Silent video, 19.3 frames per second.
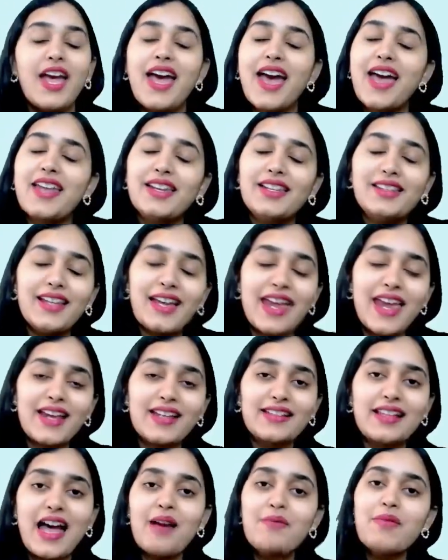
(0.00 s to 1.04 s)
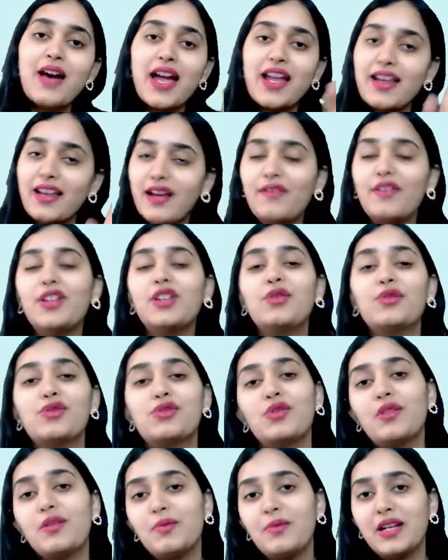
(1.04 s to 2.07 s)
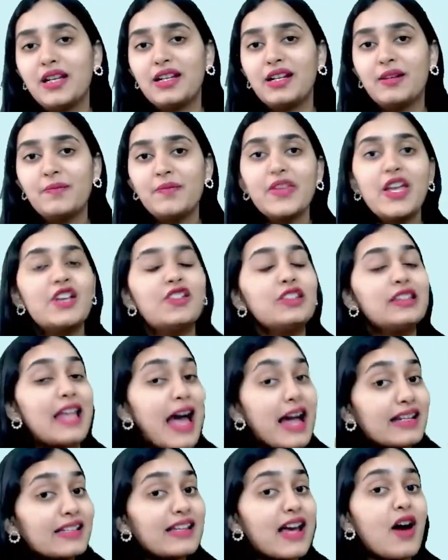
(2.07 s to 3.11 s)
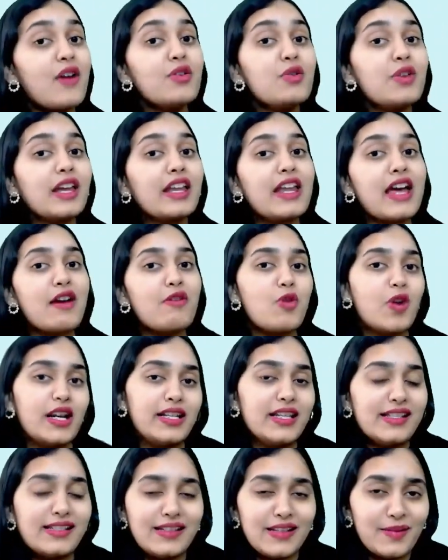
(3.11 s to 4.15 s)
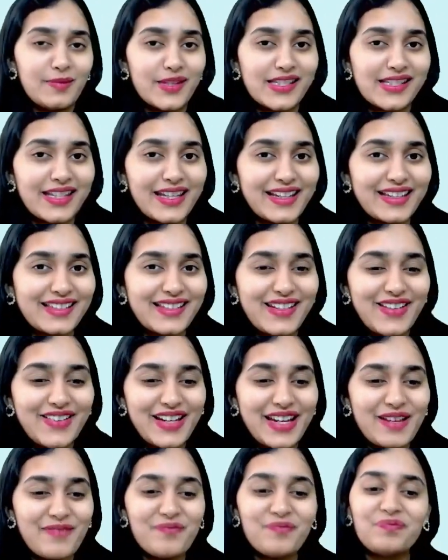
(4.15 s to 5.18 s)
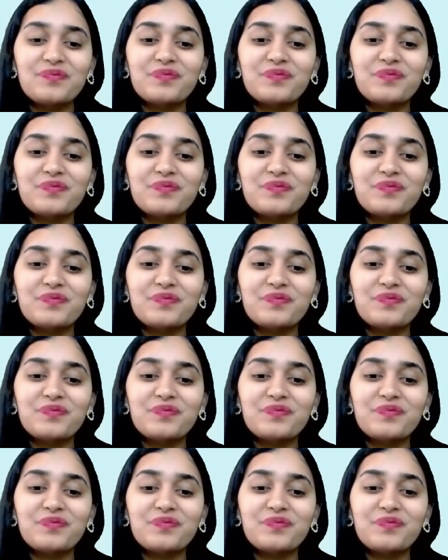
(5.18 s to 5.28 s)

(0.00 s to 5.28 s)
And in the exam, I never used to repeat it. So that's how you can avoid the silly mistakes. Okay.